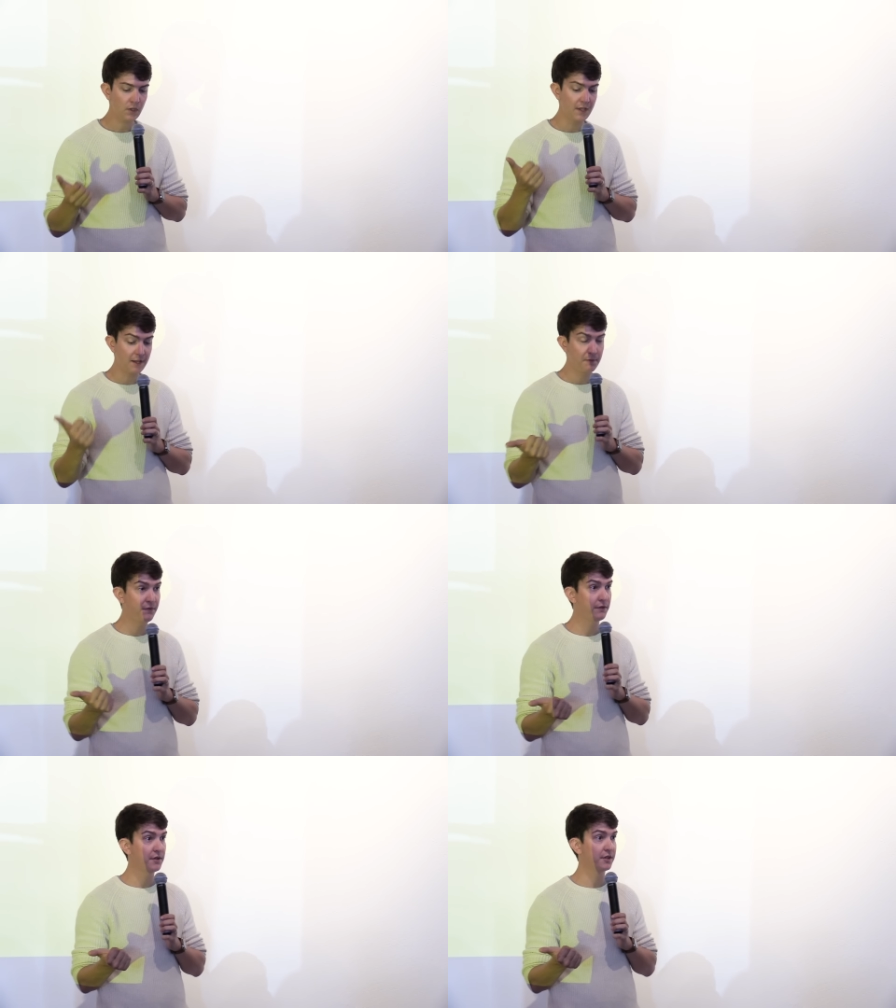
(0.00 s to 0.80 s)
you have to be
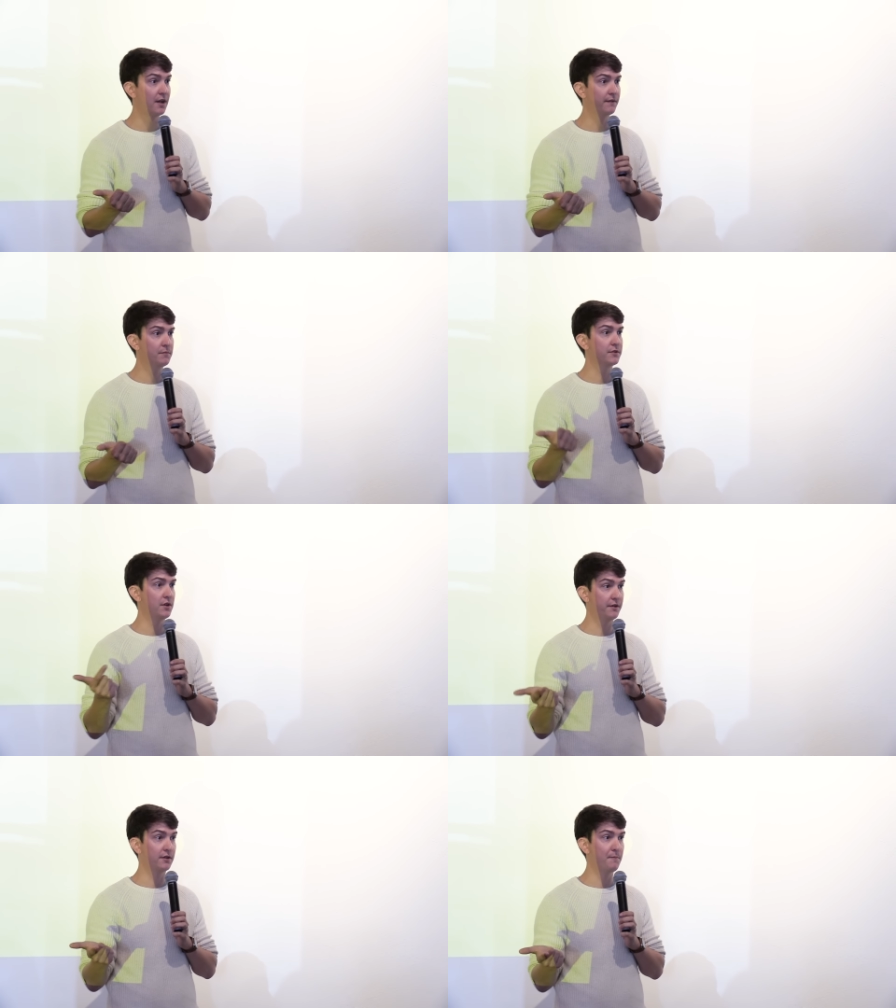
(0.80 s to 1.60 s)
focused on your customers,
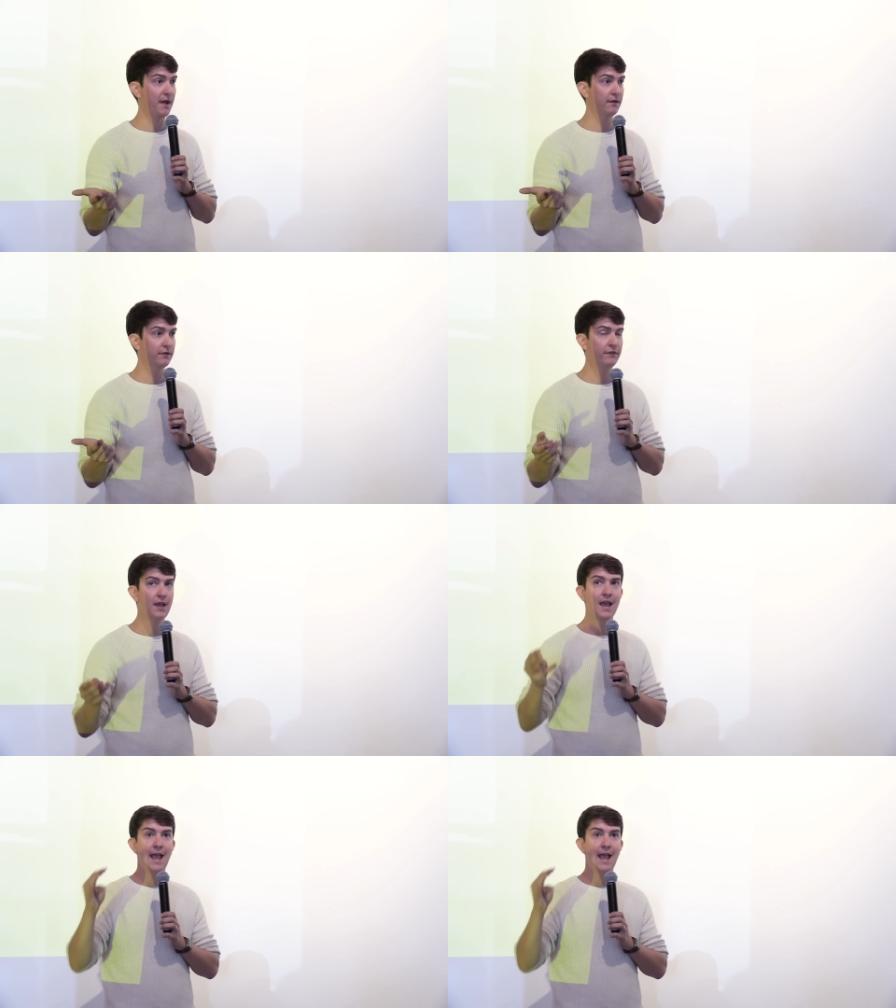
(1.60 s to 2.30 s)
not your competitors.